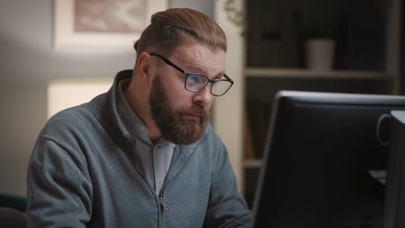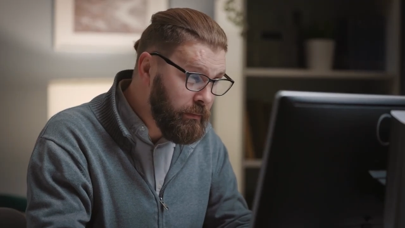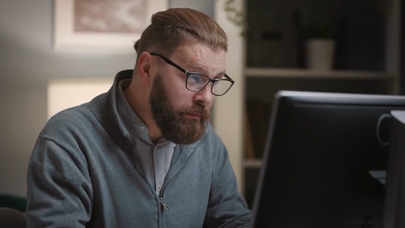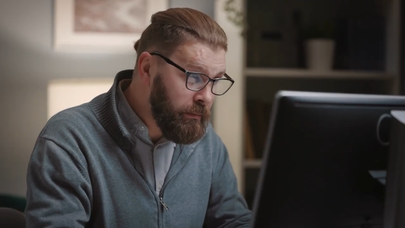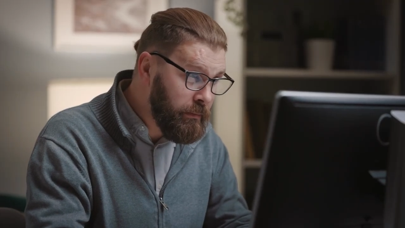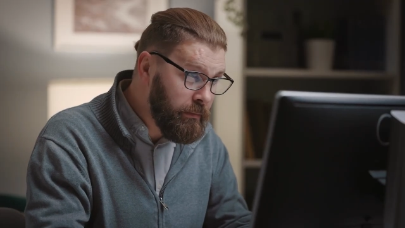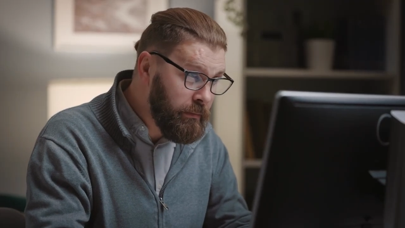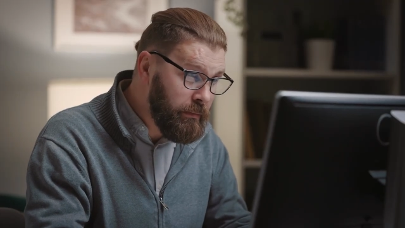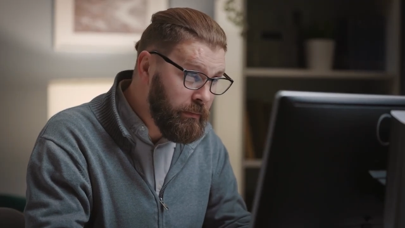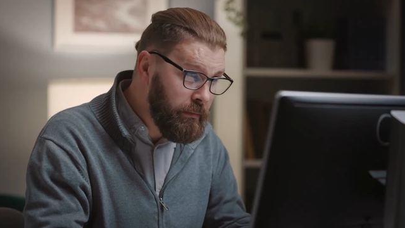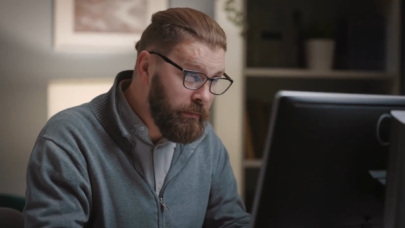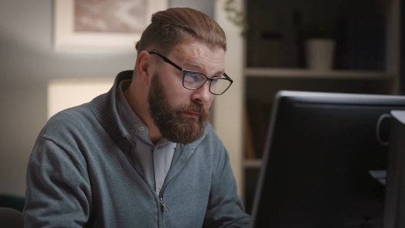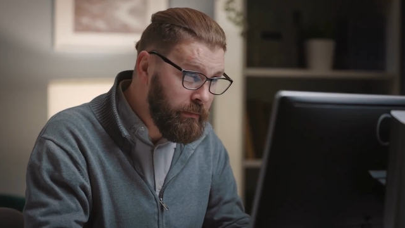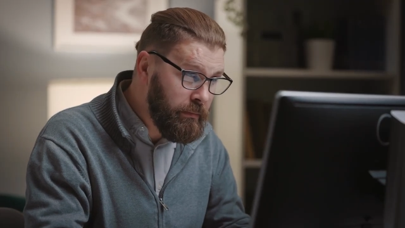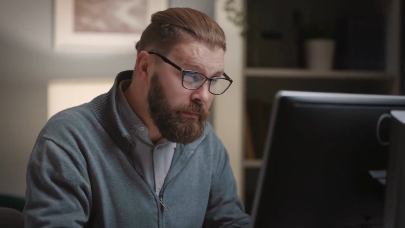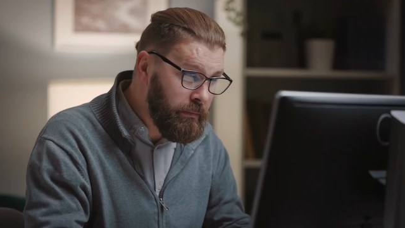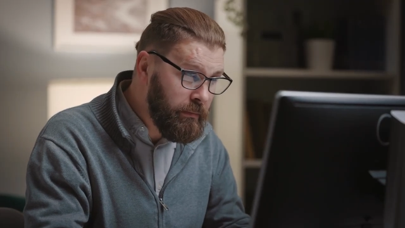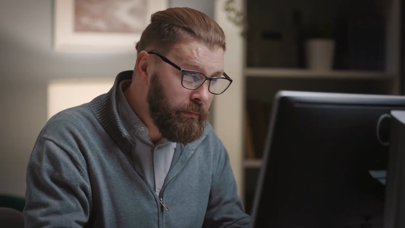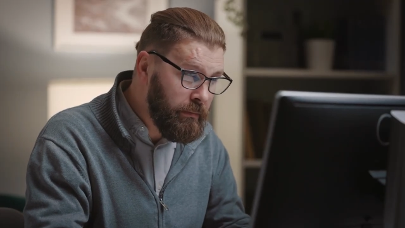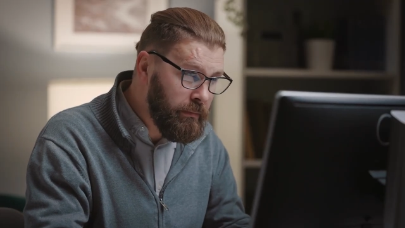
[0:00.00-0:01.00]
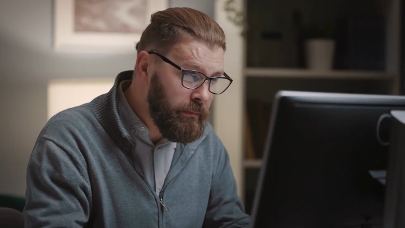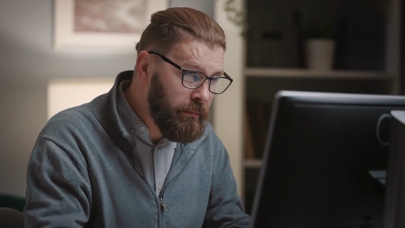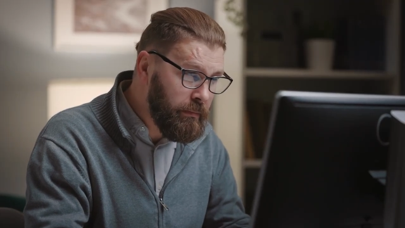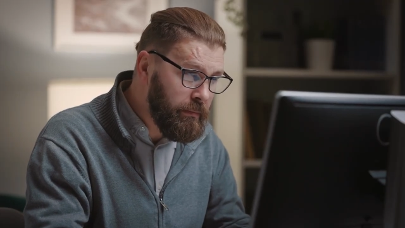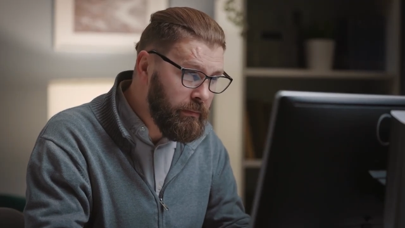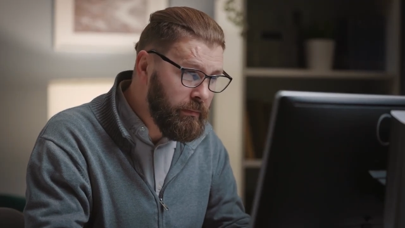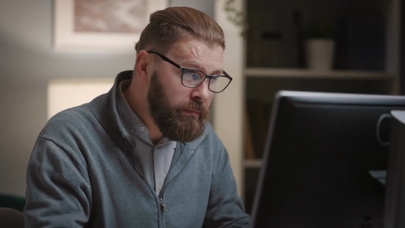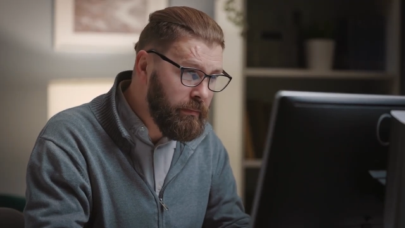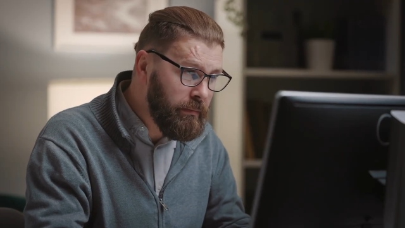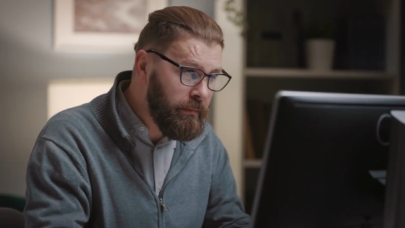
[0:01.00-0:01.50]

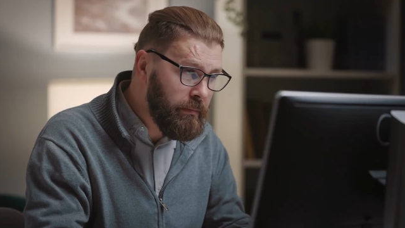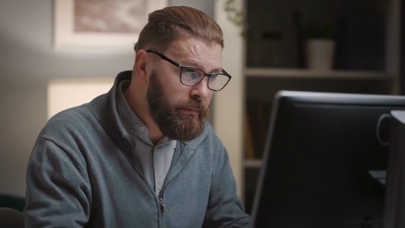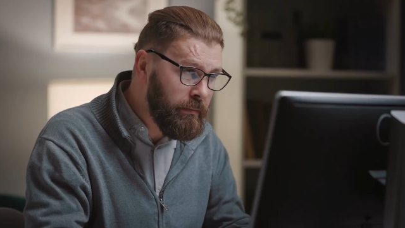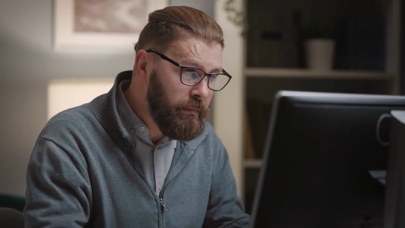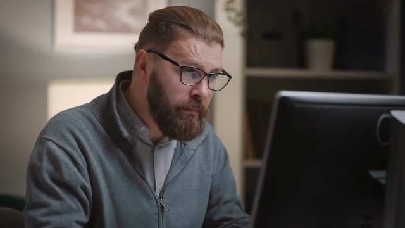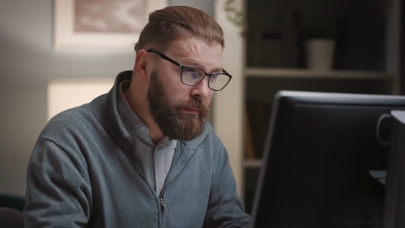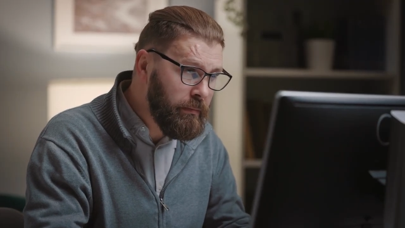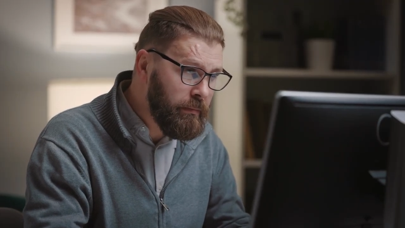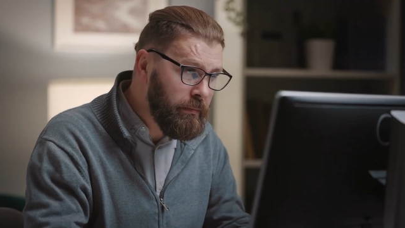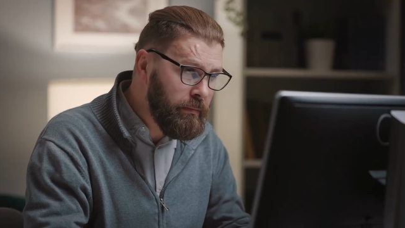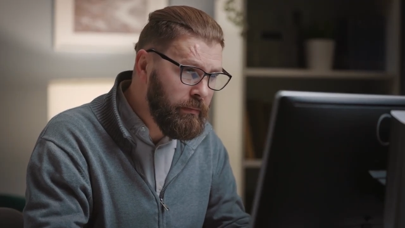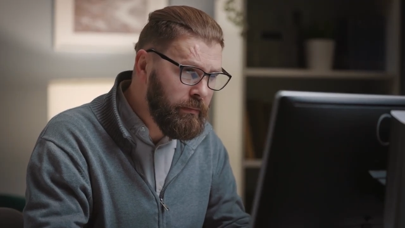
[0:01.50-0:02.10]
Nobody speaks.